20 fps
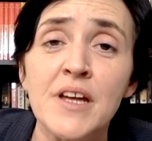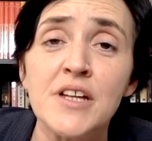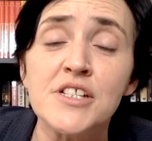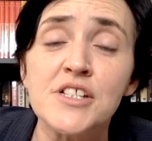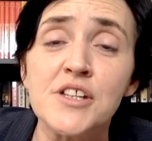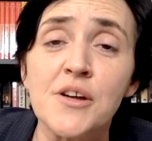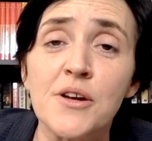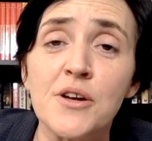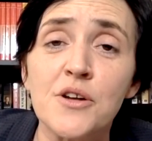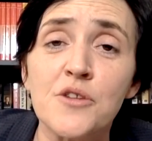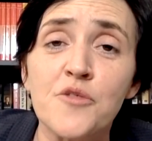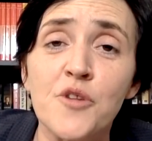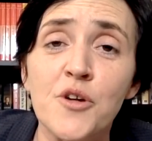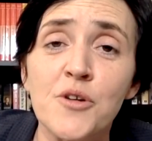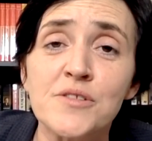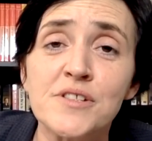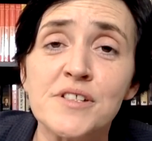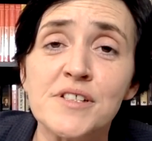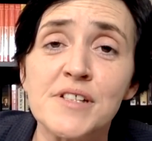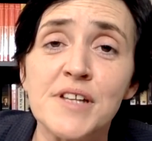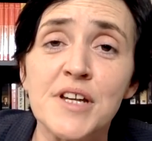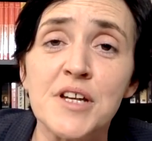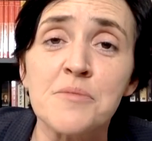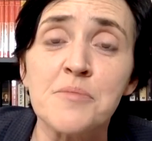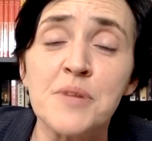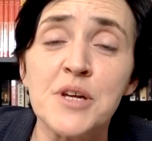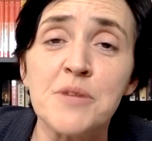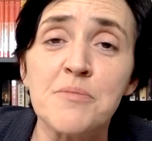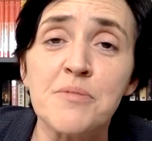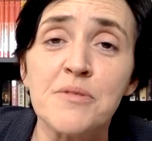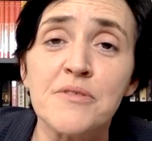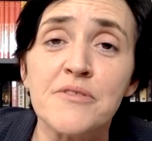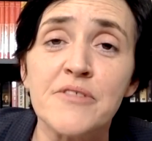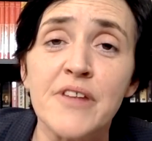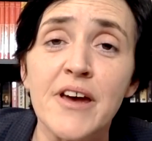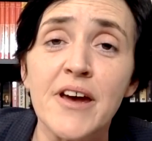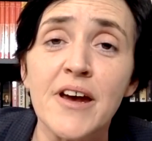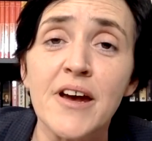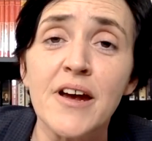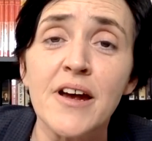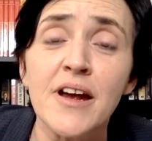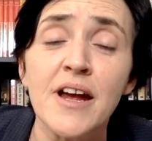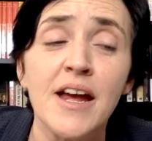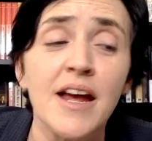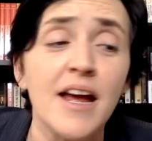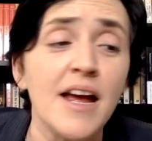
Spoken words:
so I look forward to seeing people there.